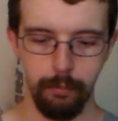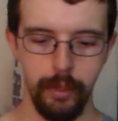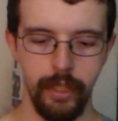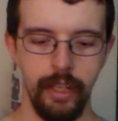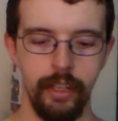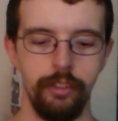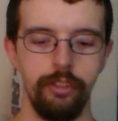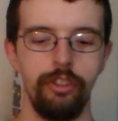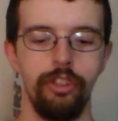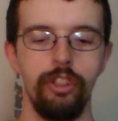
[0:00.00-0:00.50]

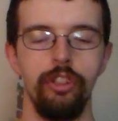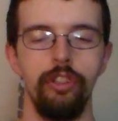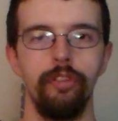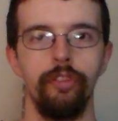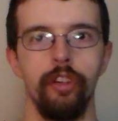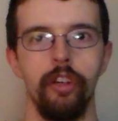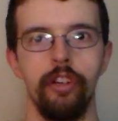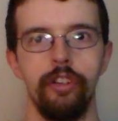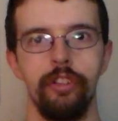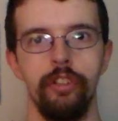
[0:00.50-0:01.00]
PS2
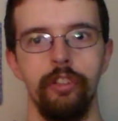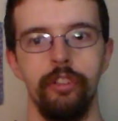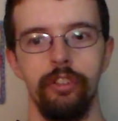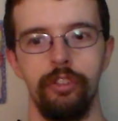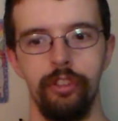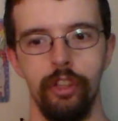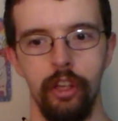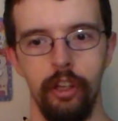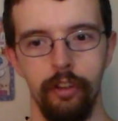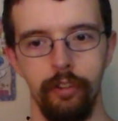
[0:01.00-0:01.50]

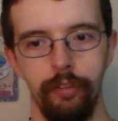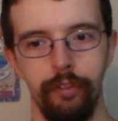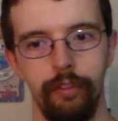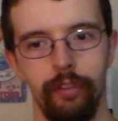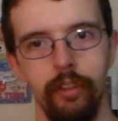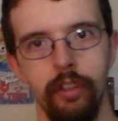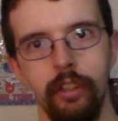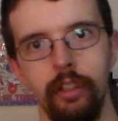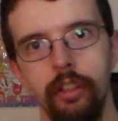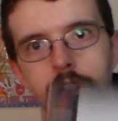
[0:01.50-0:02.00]
versions of
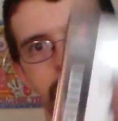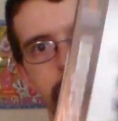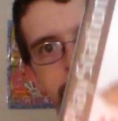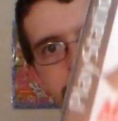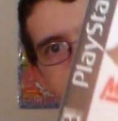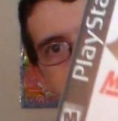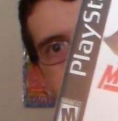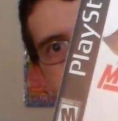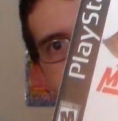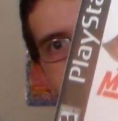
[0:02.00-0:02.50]

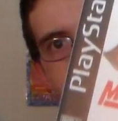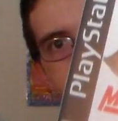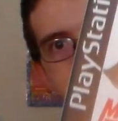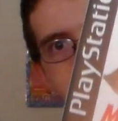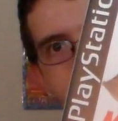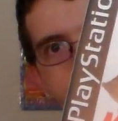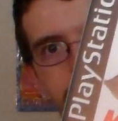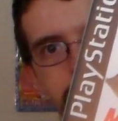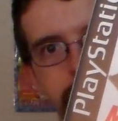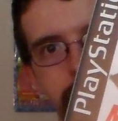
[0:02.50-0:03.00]
the
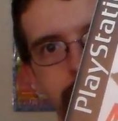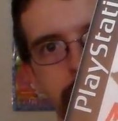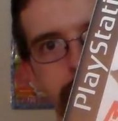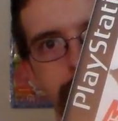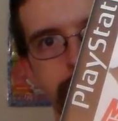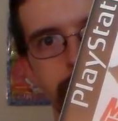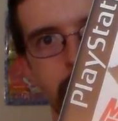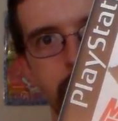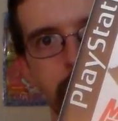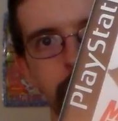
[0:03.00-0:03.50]
original Metal
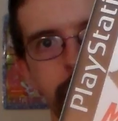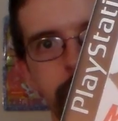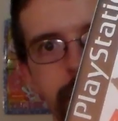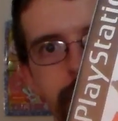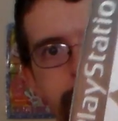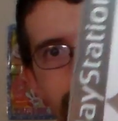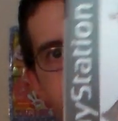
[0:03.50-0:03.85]
Gear Solid,